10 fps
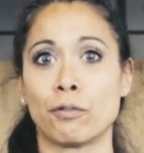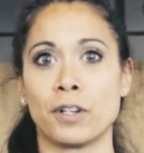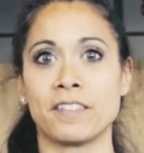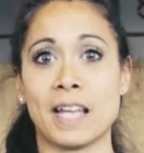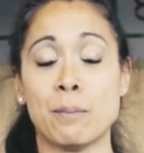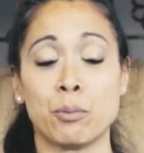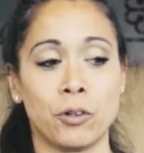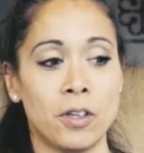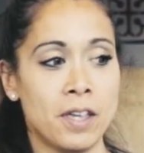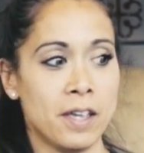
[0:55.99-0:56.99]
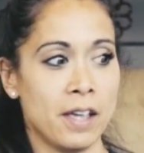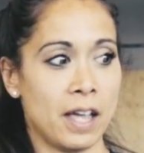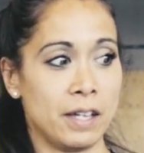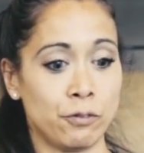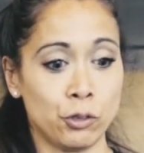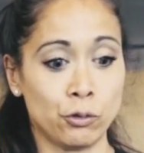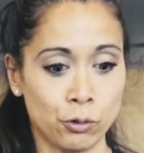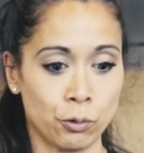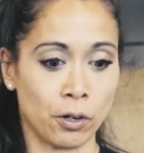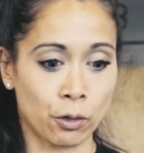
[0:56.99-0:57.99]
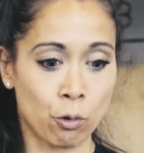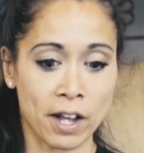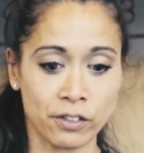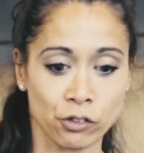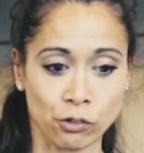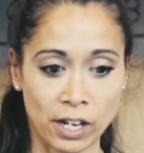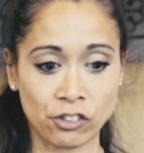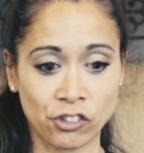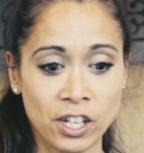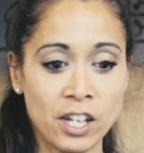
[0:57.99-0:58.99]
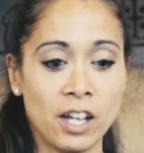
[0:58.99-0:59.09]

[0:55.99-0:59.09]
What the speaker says: For example, if you do a quad stretch,